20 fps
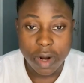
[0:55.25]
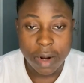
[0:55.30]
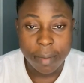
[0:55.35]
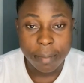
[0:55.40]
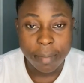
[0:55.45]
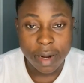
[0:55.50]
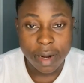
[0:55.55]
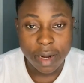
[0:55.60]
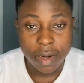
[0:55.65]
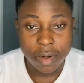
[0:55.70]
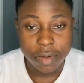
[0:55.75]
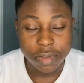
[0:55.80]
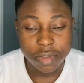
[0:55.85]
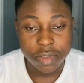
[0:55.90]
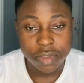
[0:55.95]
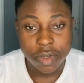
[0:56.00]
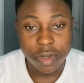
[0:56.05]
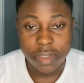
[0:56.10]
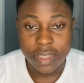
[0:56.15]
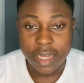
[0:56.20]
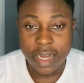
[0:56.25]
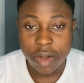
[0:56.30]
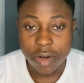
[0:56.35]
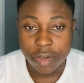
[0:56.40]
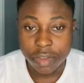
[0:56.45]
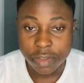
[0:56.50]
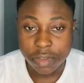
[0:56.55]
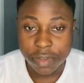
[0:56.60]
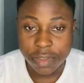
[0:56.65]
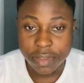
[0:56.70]
about other
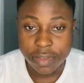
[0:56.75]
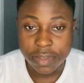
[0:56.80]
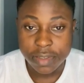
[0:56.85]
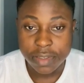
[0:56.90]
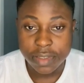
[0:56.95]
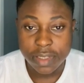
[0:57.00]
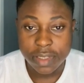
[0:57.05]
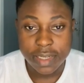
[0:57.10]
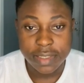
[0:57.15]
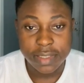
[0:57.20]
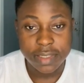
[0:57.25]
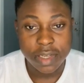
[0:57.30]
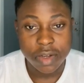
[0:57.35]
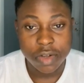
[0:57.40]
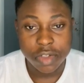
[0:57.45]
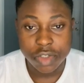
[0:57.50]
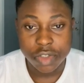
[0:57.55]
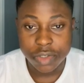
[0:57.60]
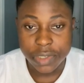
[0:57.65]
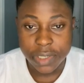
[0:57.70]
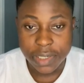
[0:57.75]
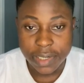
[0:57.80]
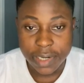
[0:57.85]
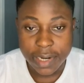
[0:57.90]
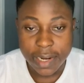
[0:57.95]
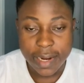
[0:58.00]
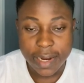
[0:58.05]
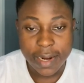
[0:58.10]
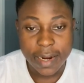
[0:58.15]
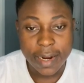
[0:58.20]
countries, let's say
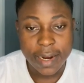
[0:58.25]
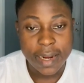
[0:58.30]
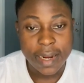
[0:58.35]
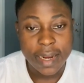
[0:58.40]
Australia,